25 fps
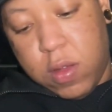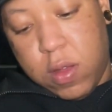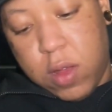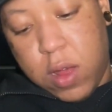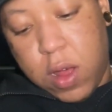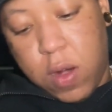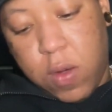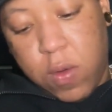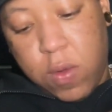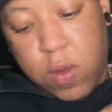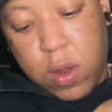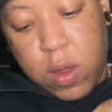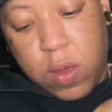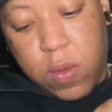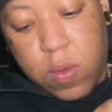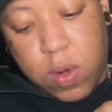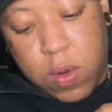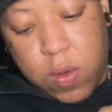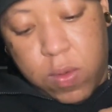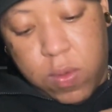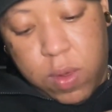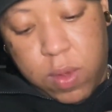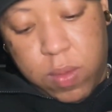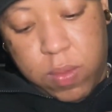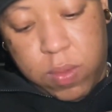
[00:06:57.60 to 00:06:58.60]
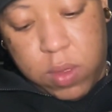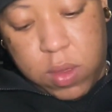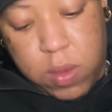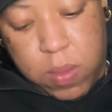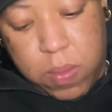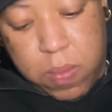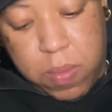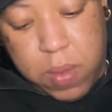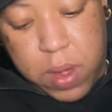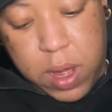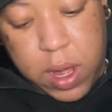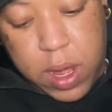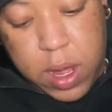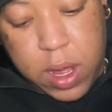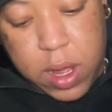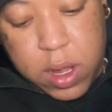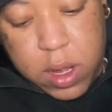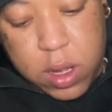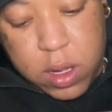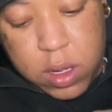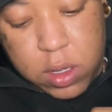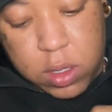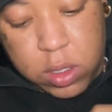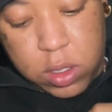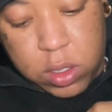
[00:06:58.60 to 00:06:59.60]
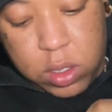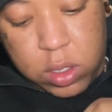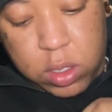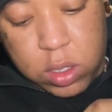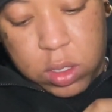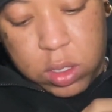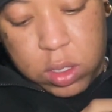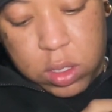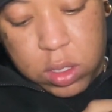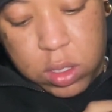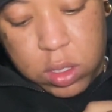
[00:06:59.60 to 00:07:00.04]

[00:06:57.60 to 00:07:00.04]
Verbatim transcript: I don't even get the box.